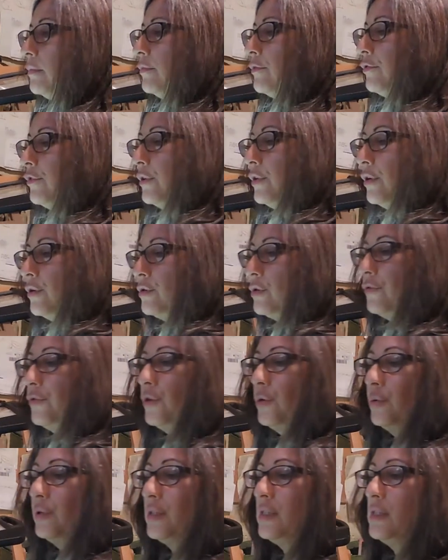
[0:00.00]
For those of
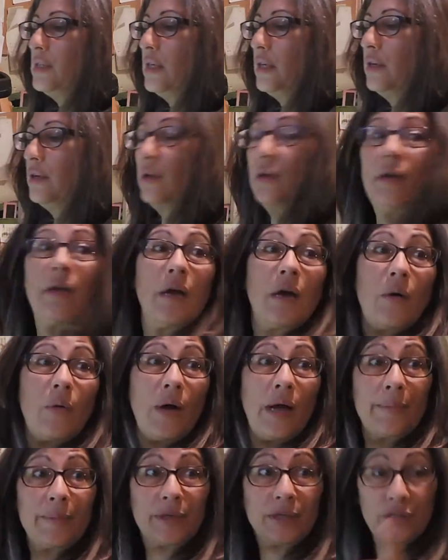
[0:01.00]
you who didn't know,
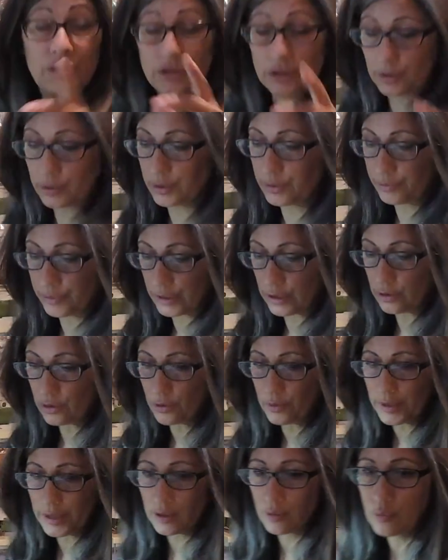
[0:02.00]
I'm going to show you real
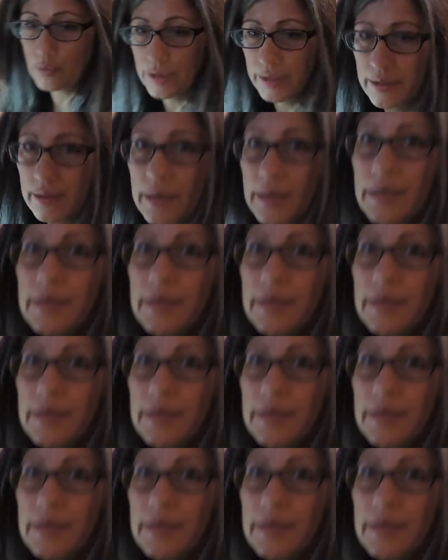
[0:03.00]
quick what